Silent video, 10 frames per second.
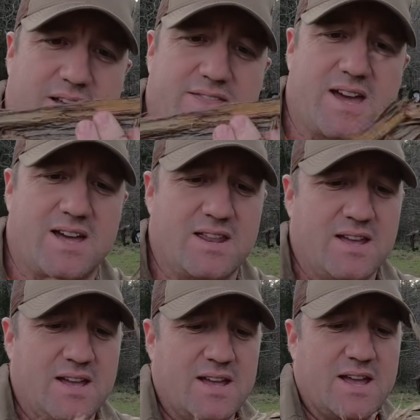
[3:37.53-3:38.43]
that.
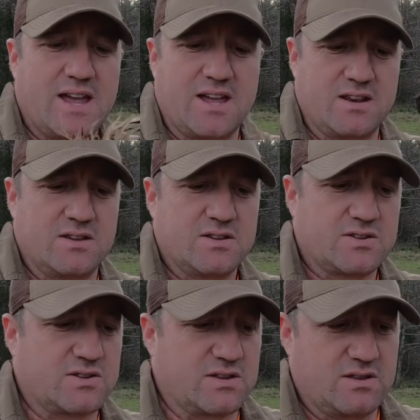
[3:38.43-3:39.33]
And
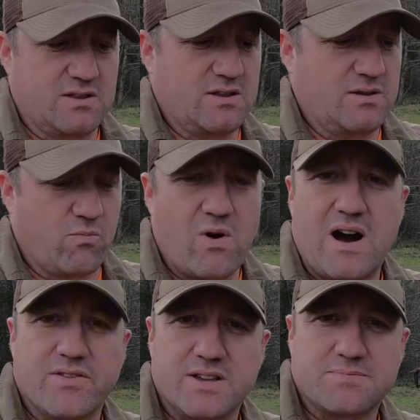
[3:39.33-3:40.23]

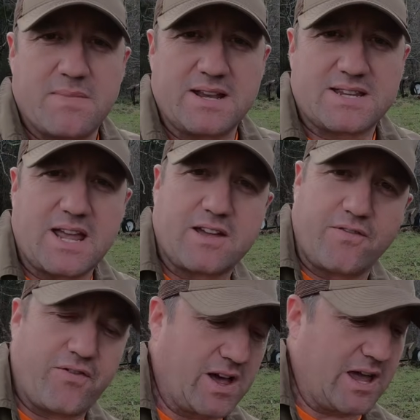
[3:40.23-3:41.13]
while this may take a
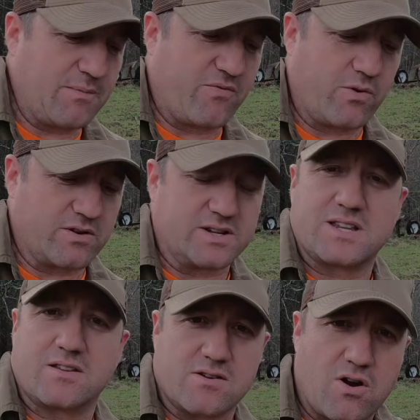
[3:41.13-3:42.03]
flame, if we were to
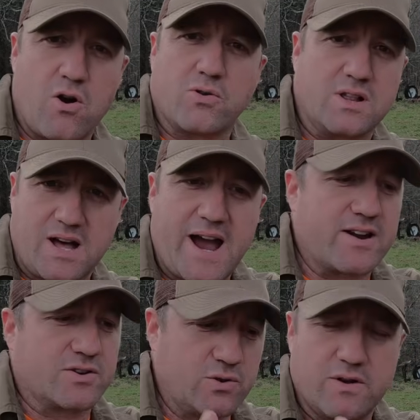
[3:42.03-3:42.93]
sit there and hold a
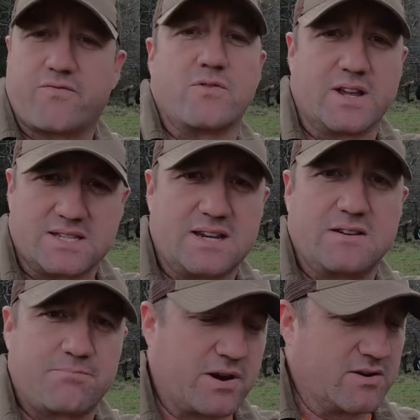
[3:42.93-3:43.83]
lighter to it for an
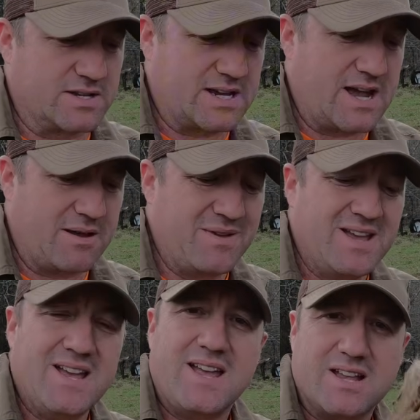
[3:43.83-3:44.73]
extended period of time,
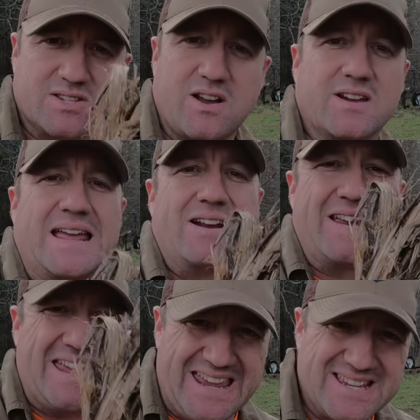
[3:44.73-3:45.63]
it's not going to
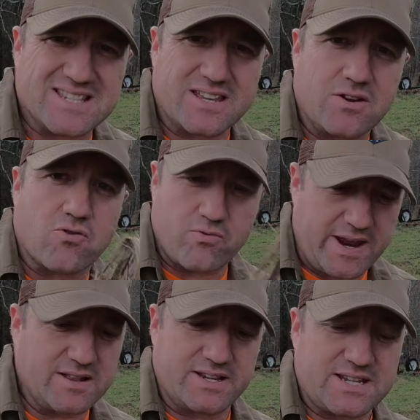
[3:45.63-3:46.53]
easily or
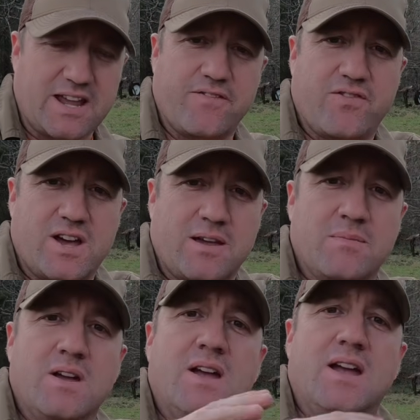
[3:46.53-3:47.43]
readily take a flame.
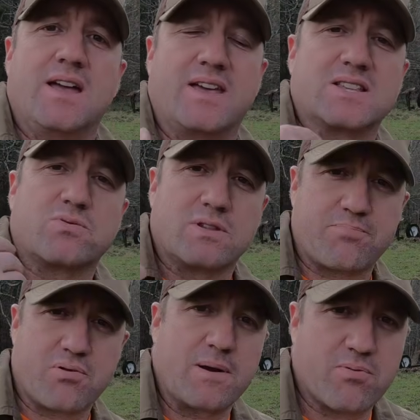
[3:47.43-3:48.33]
And that's where the
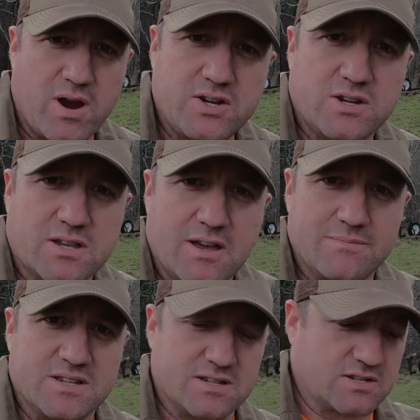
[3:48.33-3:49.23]
preparation
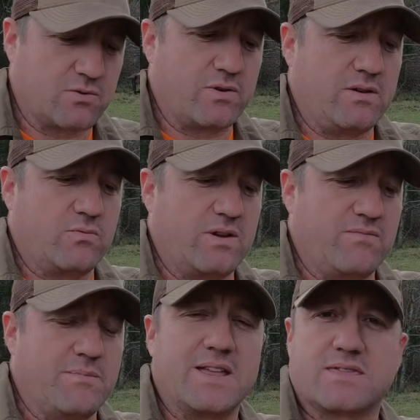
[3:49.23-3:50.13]
comes in. So we've
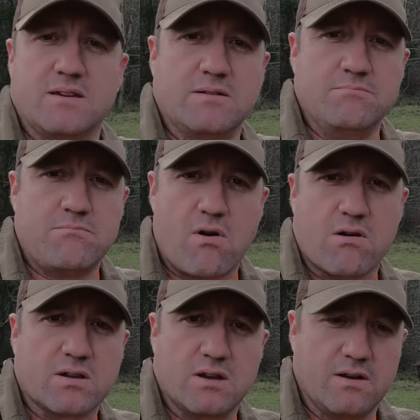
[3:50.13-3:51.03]
met the
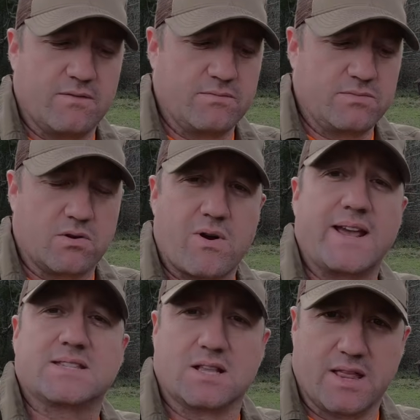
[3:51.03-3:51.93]
mark of the
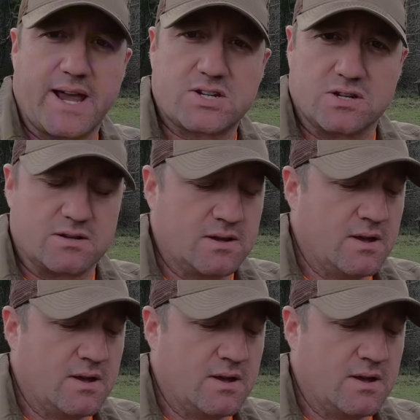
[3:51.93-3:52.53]
right selection,